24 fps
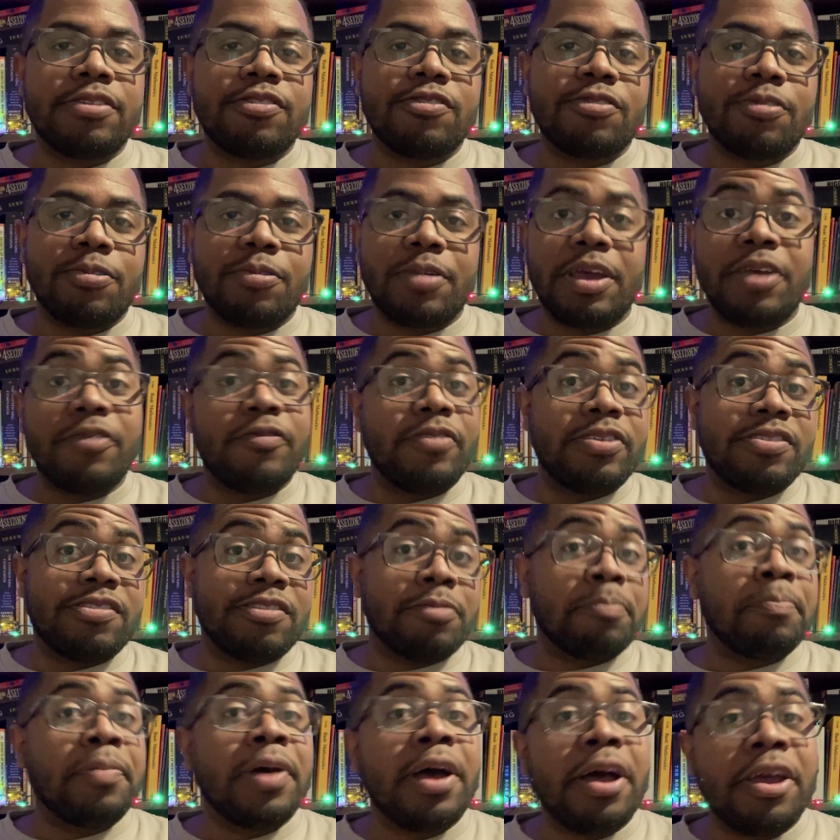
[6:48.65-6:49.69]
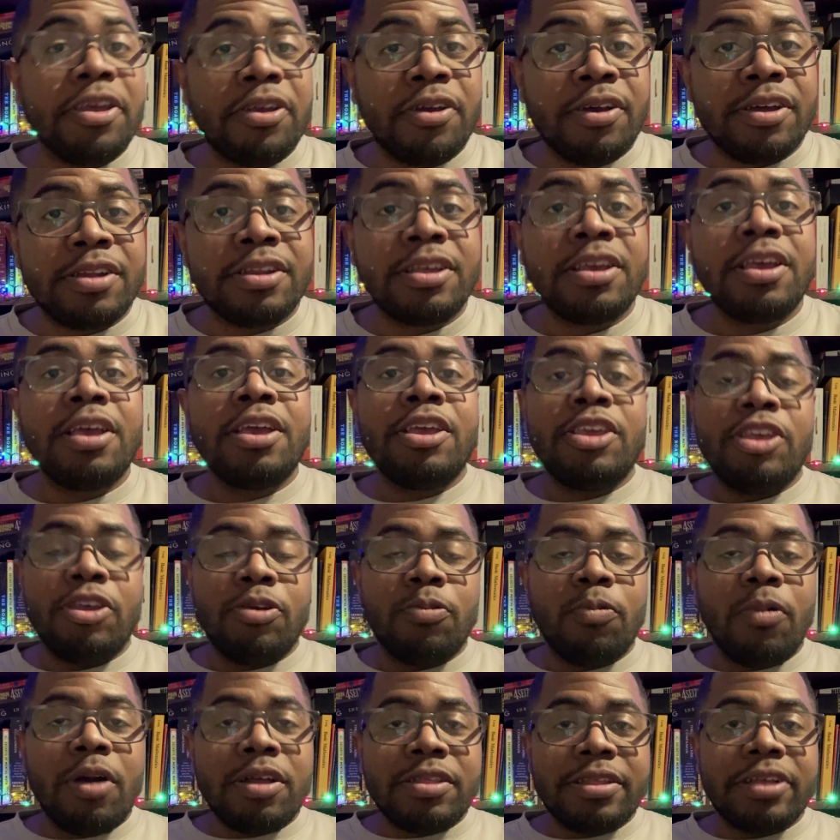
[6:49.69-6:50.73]
So if it's a pion, you
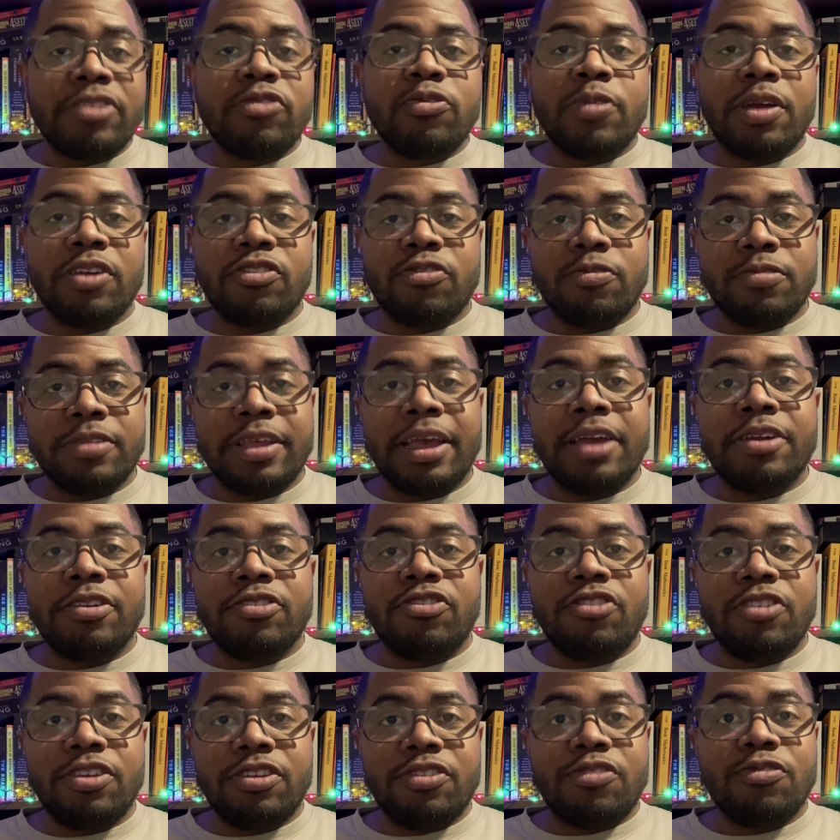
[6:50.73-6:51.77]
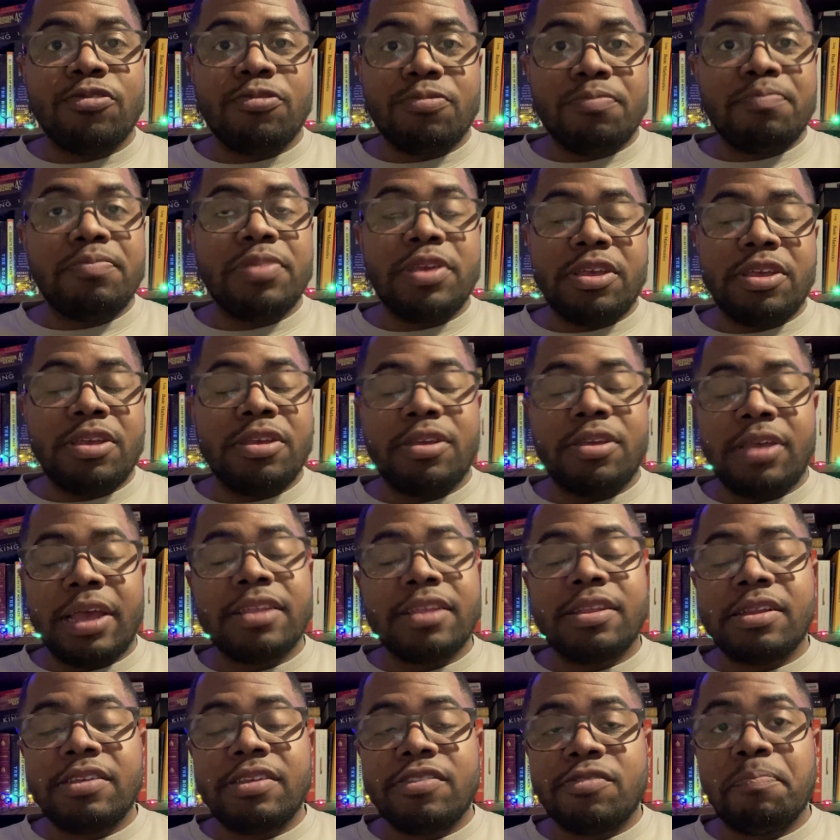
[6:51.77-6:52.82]
want the threshold energy to be
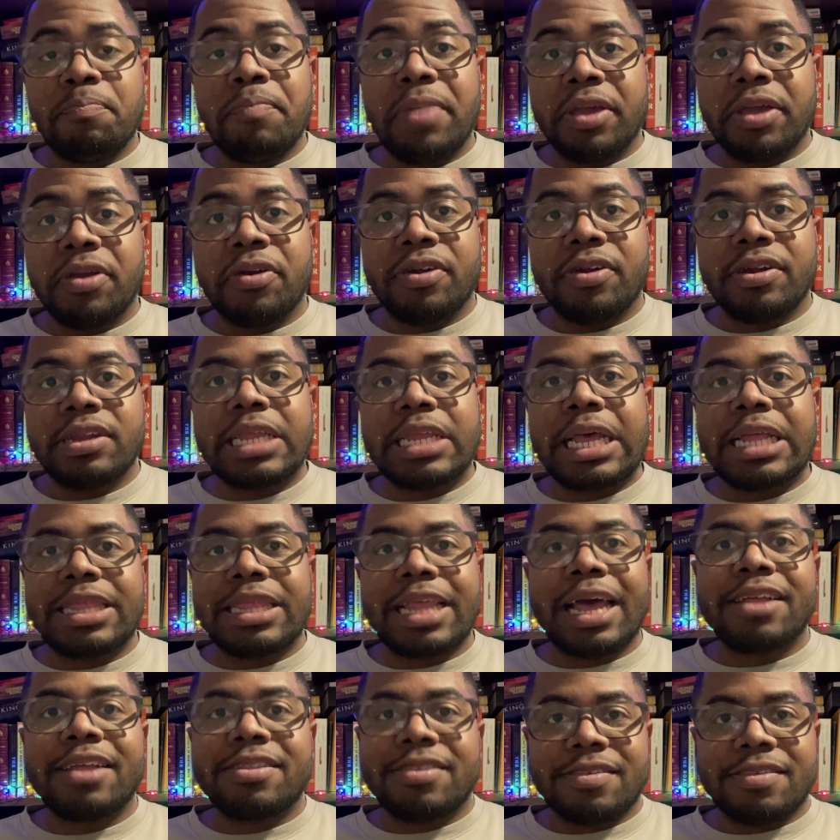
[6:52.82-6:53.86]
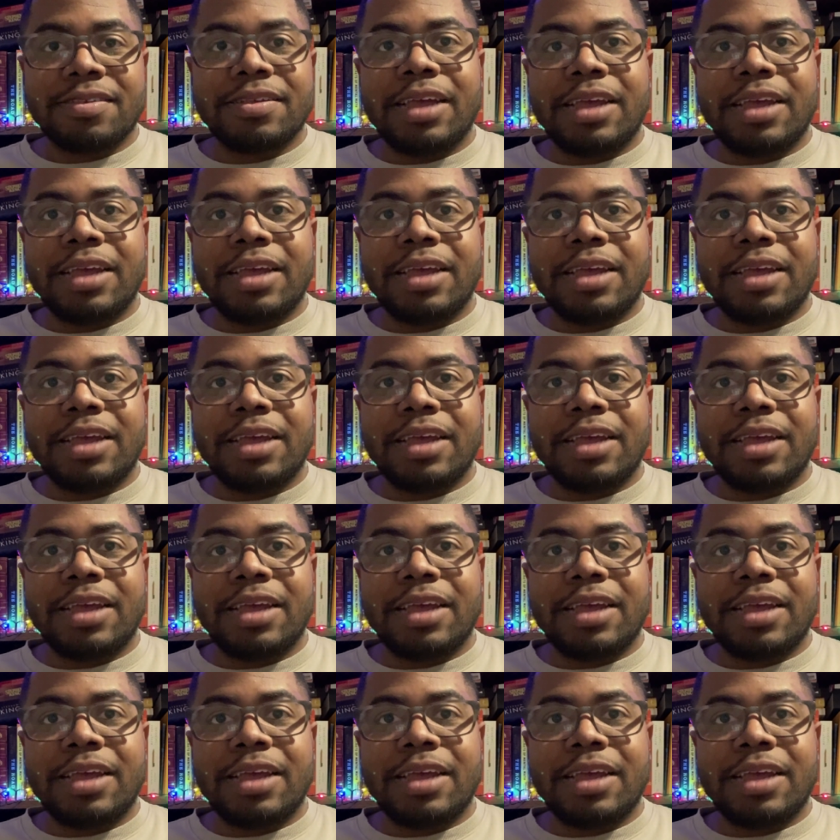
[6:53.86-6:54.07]
at least bigger than that,